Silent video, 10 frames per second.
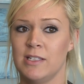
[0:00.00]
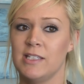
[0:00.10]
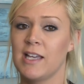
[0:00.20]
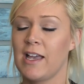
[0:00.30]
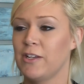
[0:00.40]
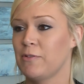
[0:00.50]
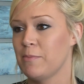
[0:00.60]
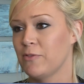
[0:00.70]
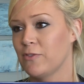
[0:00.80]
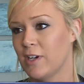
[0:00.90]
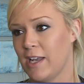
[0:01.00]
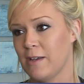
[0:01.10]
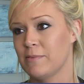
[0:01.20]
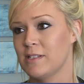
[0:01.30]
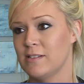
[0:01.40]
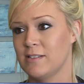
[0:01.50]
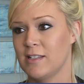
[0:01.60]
he got here right before it happened,